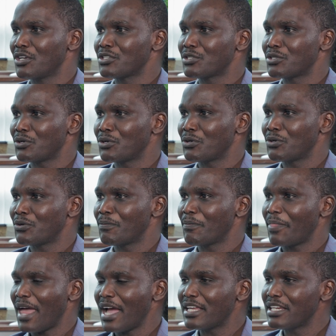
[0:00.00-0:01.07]
So
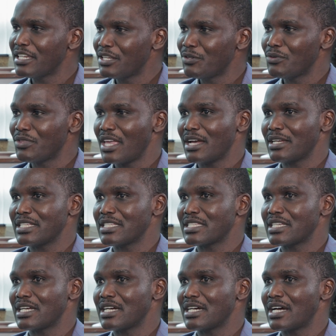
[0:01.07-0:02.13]
I knew there
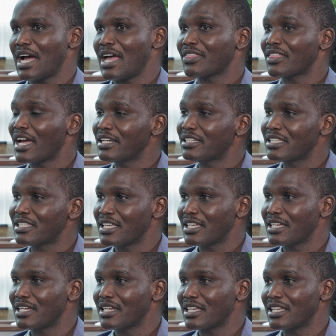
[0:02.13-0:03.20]
is a third
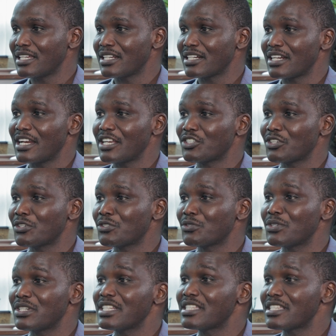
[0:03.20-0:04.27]
thing in relation to
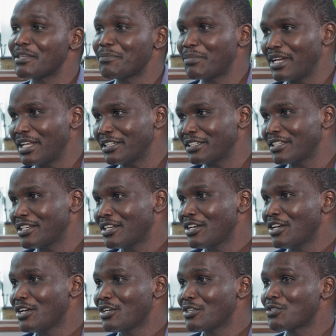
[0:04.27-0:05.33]
discipline.
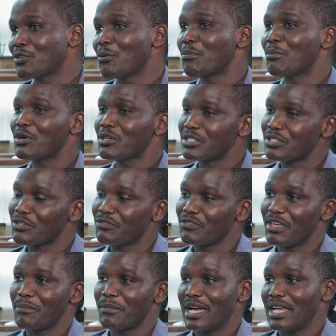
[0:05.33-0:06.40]
So most of
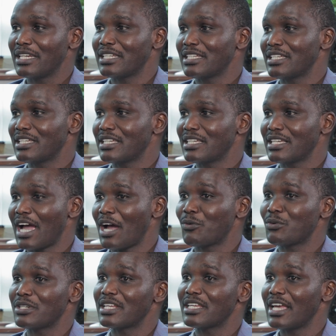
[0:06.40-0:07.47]
the money I
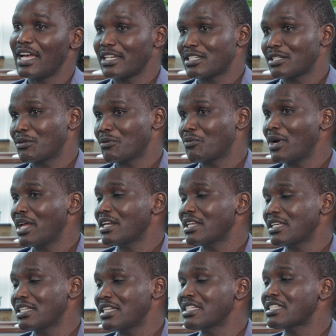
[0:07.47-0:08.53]
would get, well,
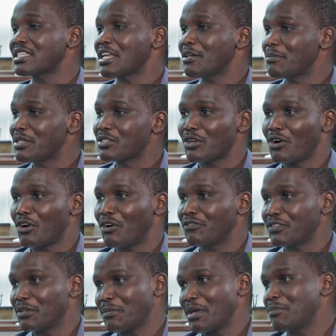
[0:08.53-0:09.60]
he didn't send me so
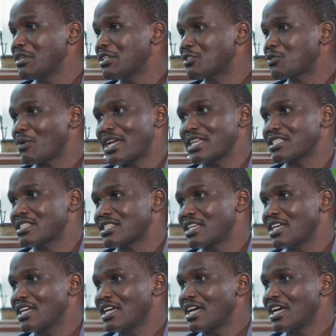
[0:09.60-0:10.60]
often, maybe twice